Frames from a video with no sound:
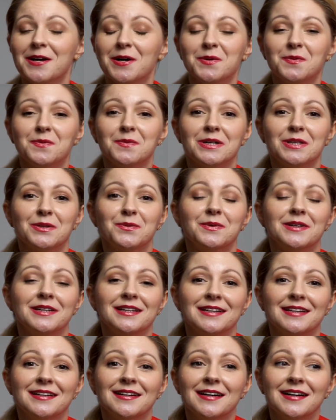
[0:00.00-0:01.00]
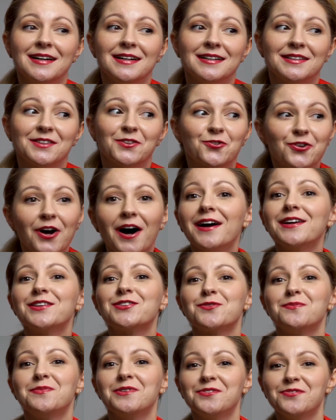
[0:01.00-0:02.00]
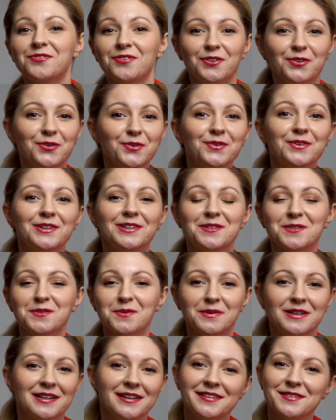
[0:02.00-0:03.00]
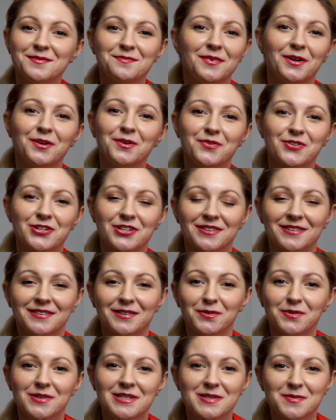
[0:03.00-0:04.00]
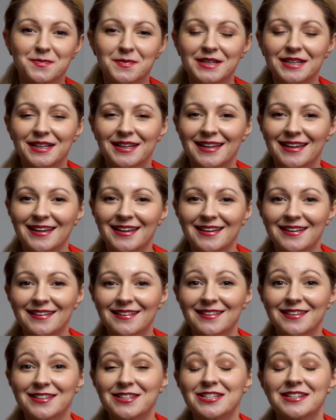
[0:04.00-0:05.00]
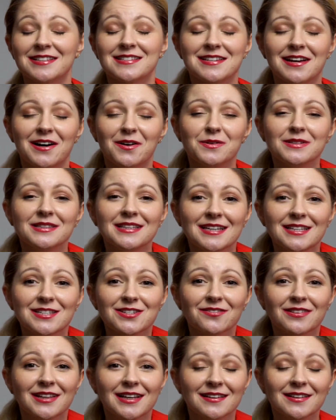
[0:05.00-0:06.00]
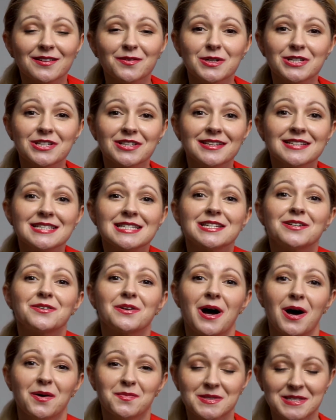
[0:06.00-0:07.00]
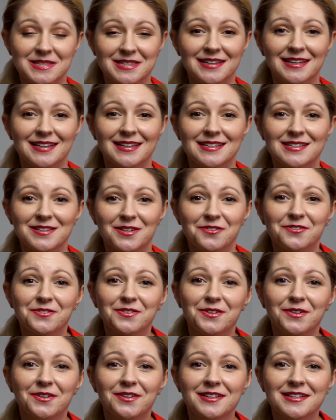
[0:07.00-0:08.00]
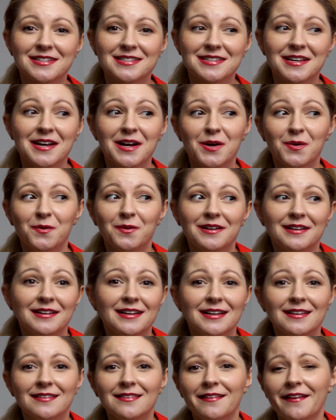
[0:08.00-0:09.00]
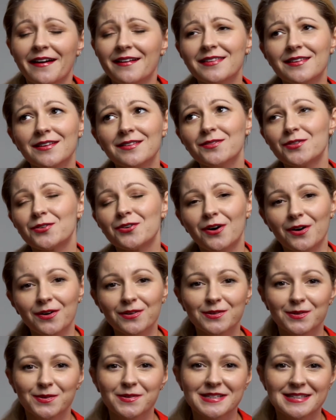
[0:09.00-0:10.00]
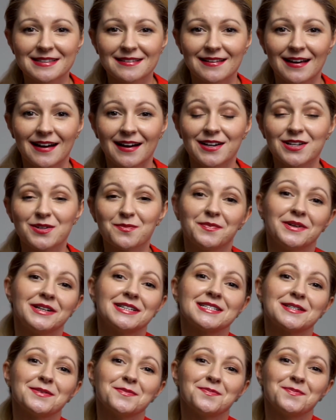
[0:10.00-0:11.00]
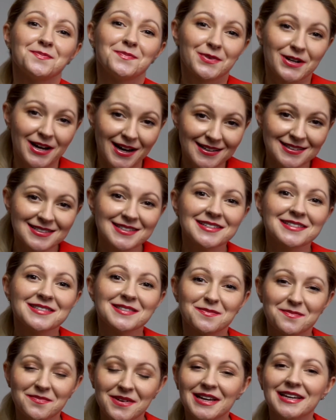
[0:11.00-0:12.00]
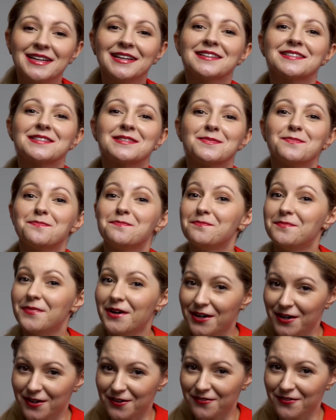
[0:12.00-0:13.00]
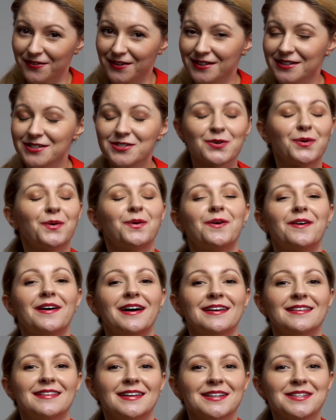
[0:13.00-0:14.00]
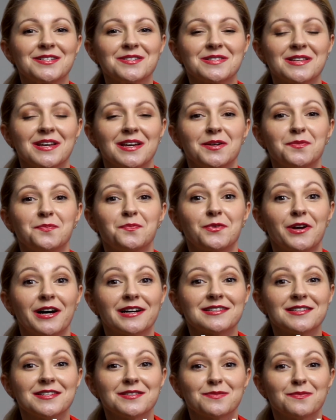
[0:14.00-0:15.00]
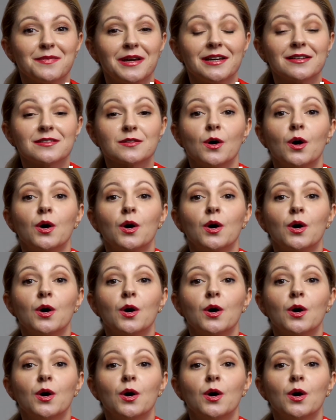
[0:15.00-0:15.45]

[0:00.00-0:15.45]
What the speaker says: when we try to be fluent, we are emotional, we speak English, and our native language interrupts it, of course. Well, nothing wrong with that, but practice makes perfect, or I like to say practice makes